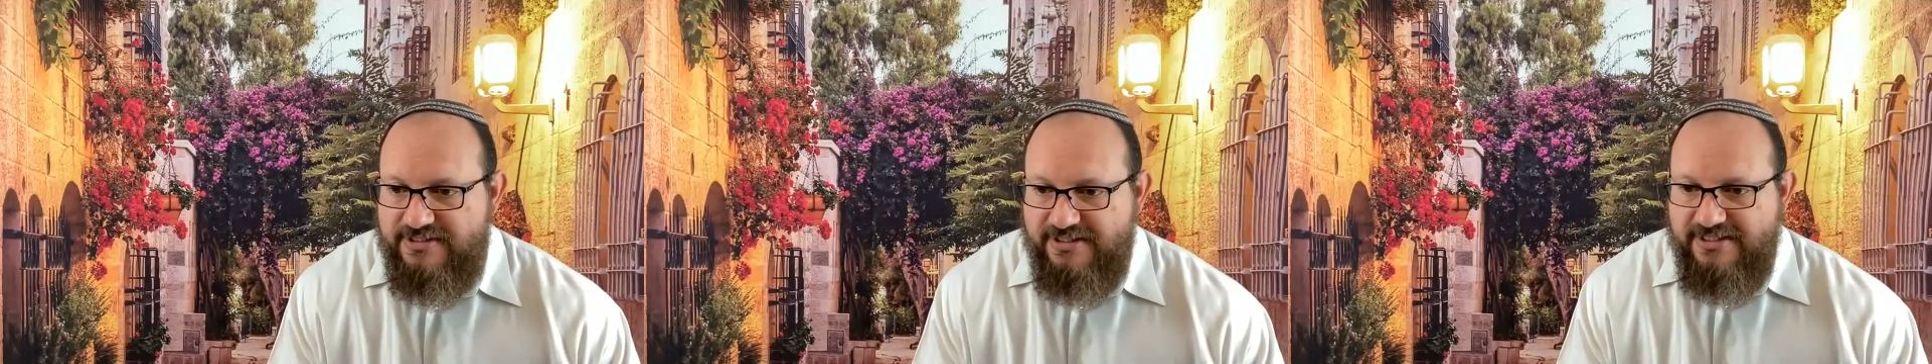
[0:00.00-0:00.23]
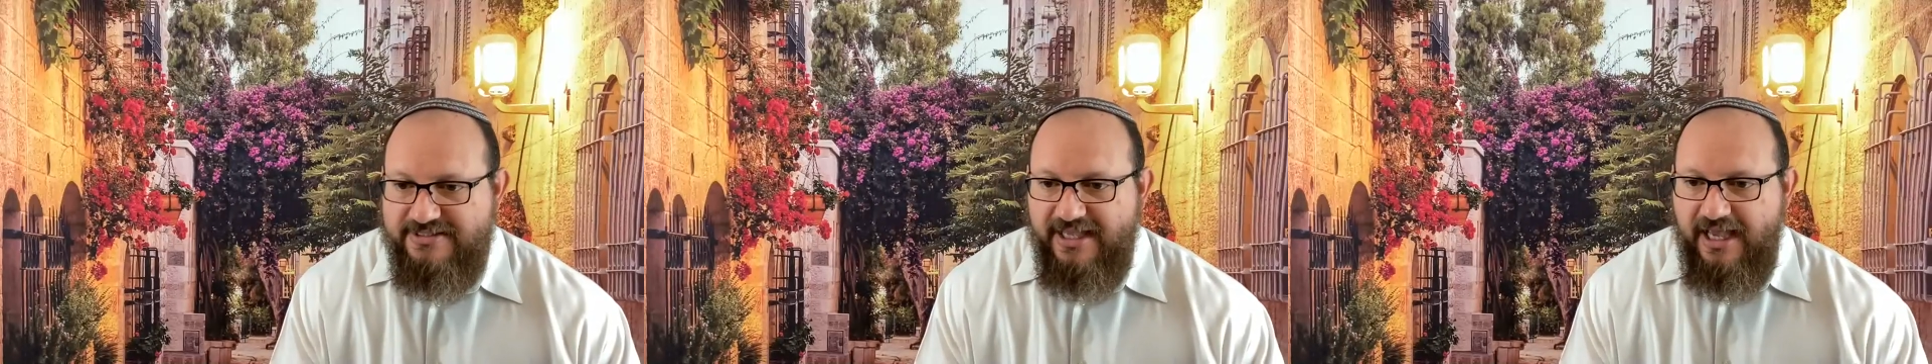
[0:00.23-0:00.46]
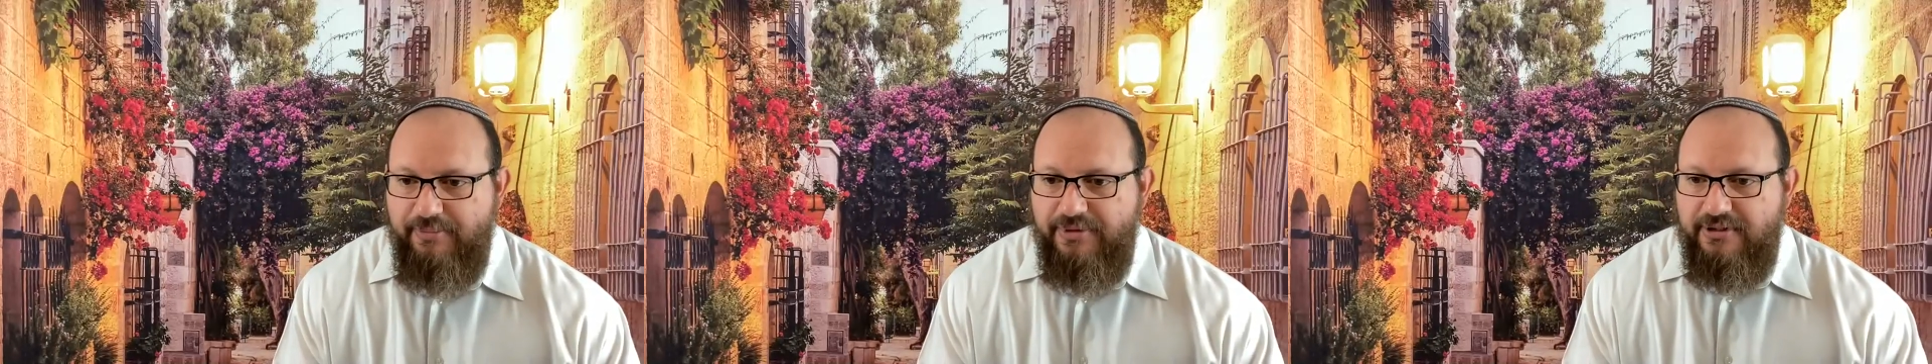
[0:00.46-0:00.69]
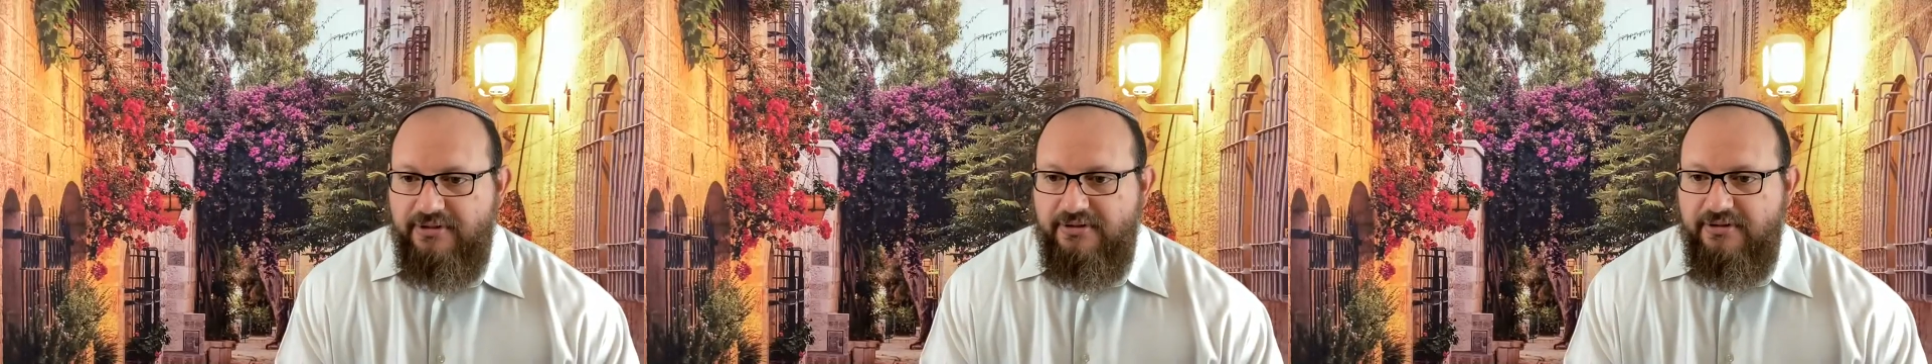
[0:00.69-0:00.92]
And this
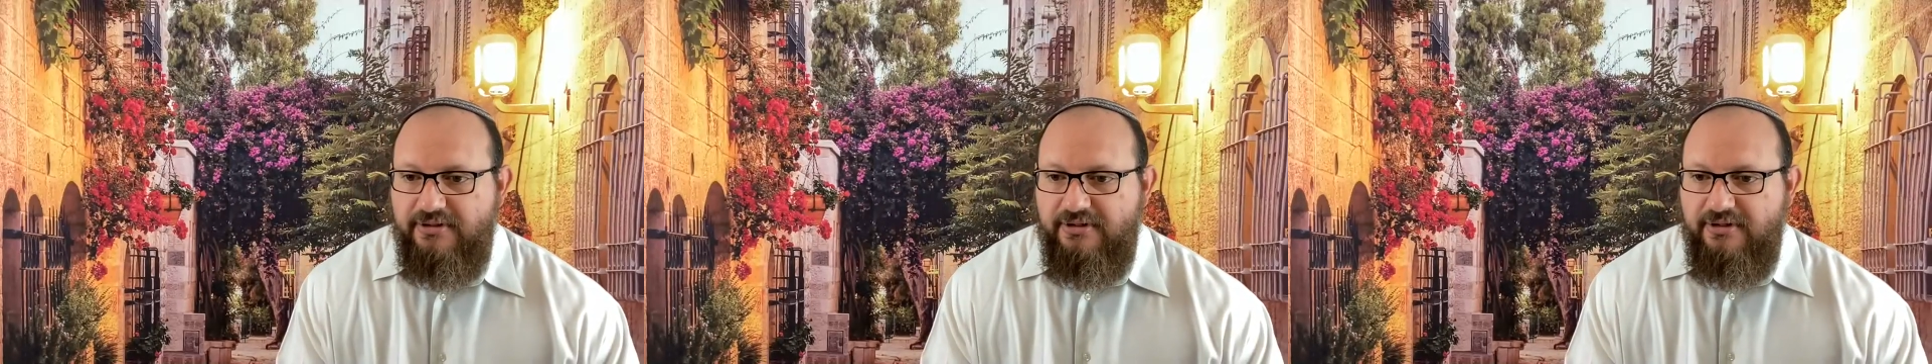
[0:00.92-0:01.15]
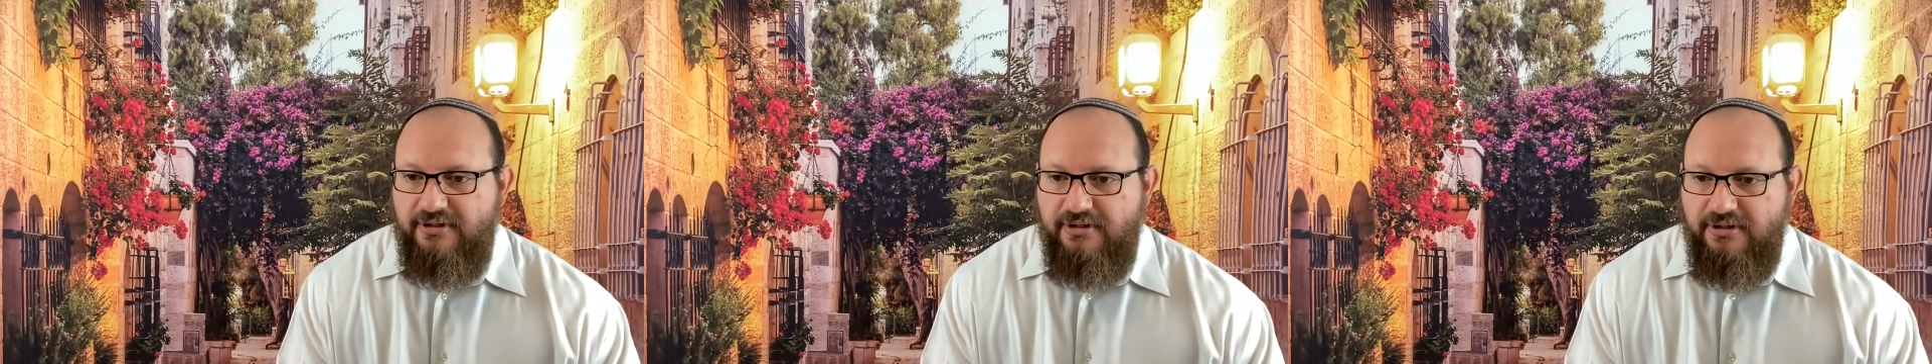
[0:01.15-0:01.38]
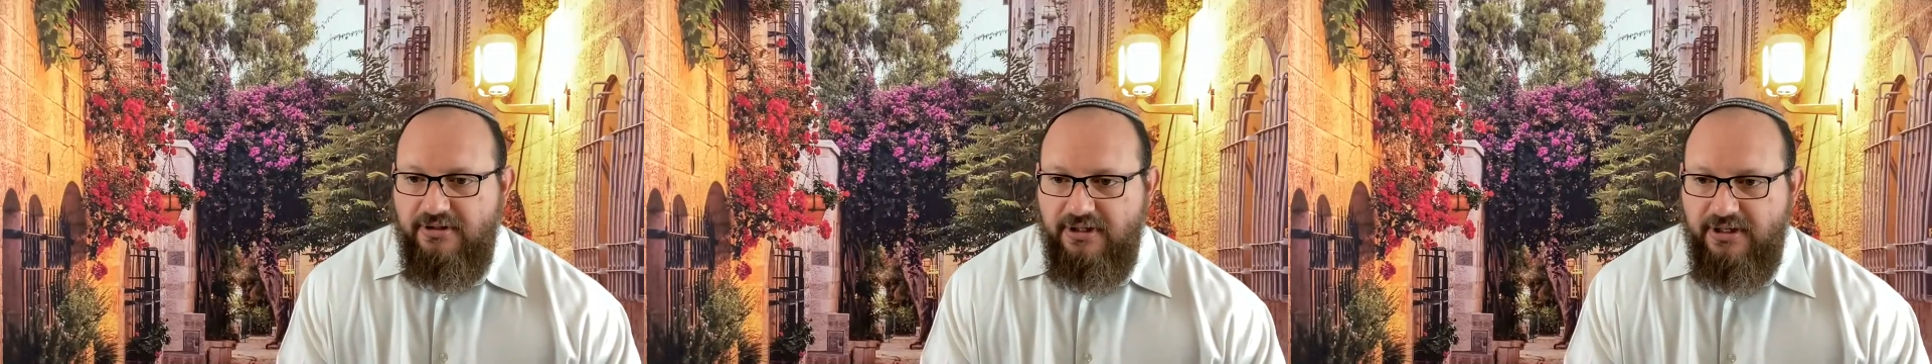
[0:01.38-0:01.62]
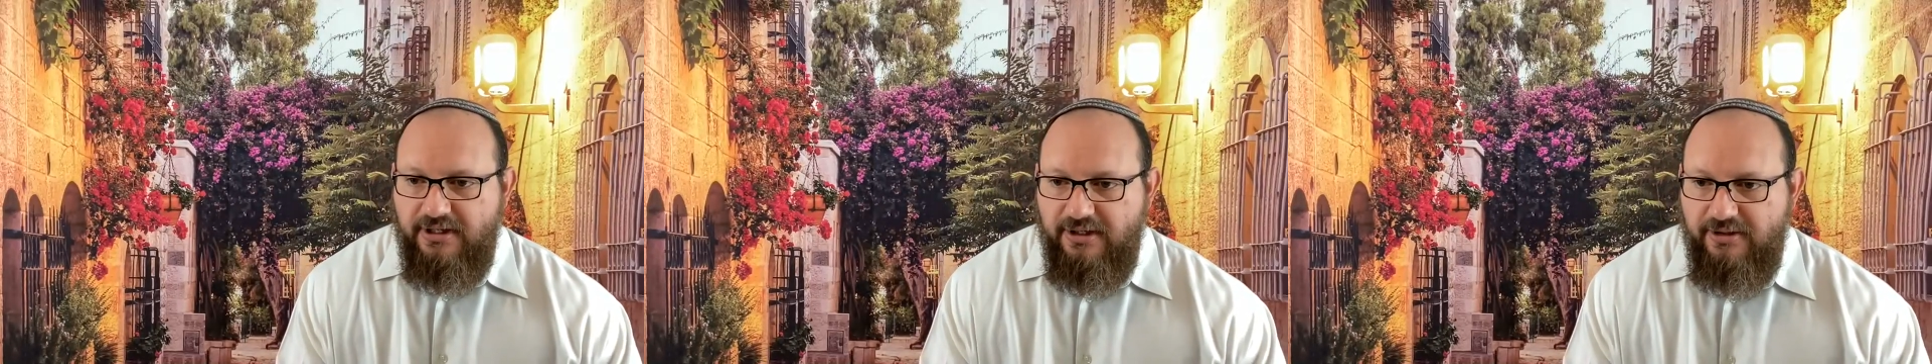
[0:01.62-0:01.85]
happened
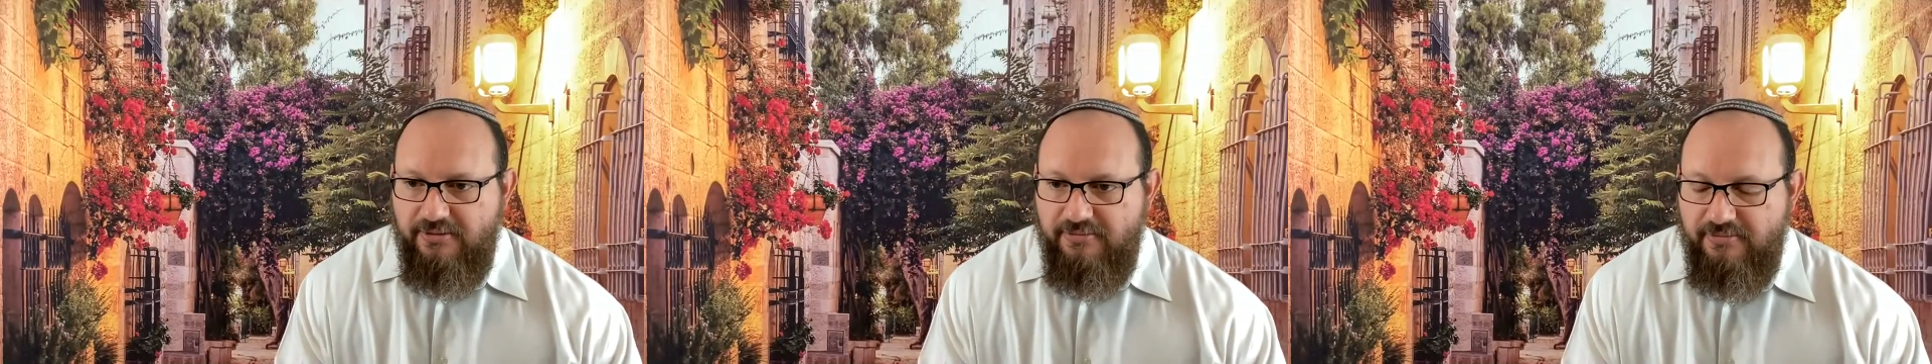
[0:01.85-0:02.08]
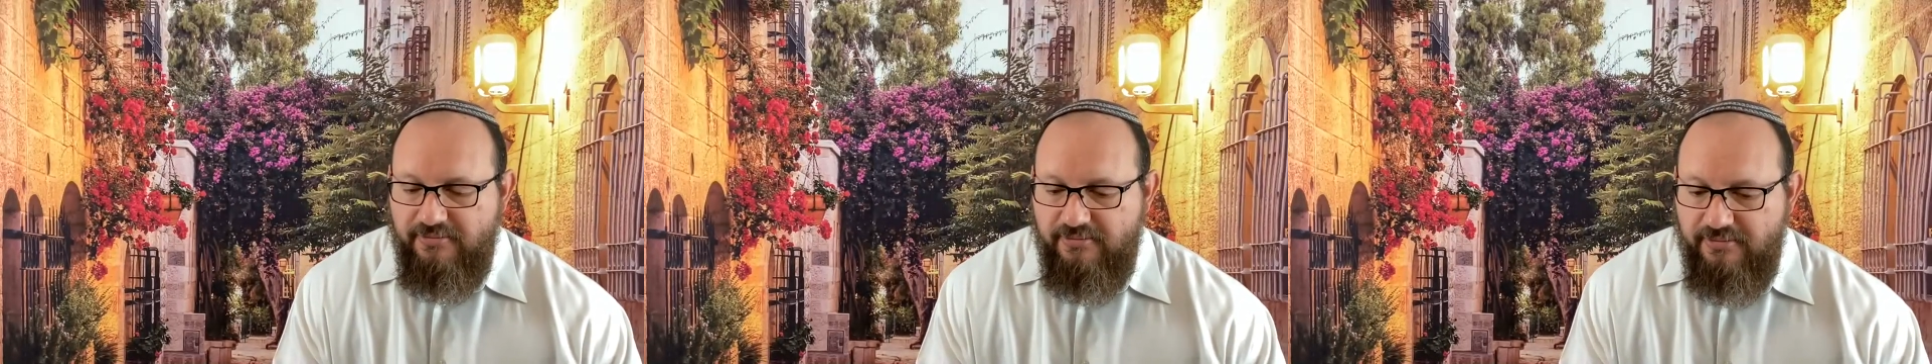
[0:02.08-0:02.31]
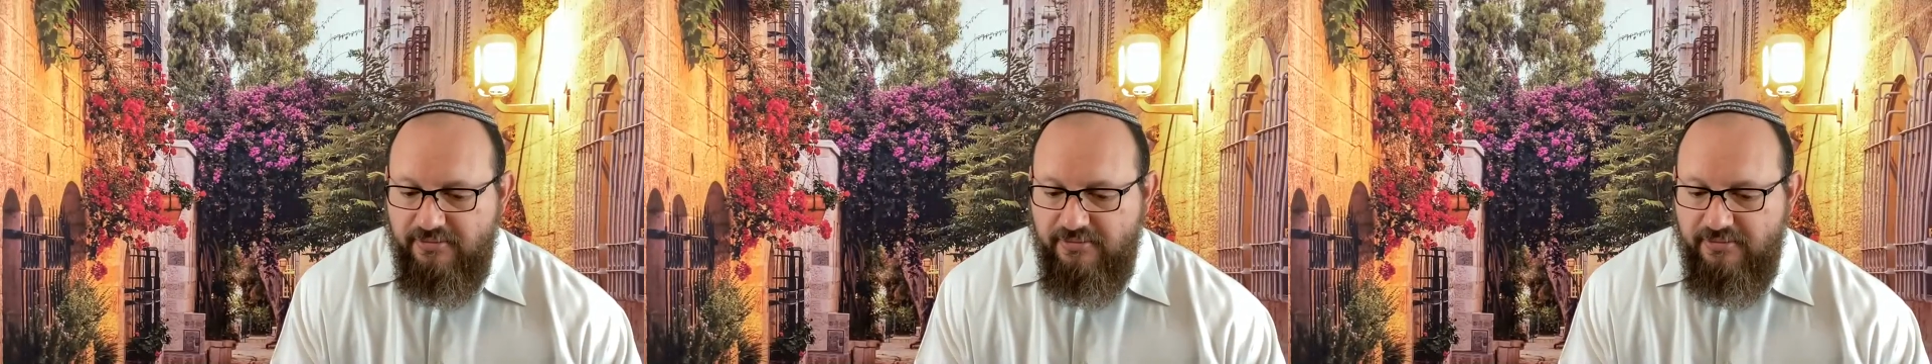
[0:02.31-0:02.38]
also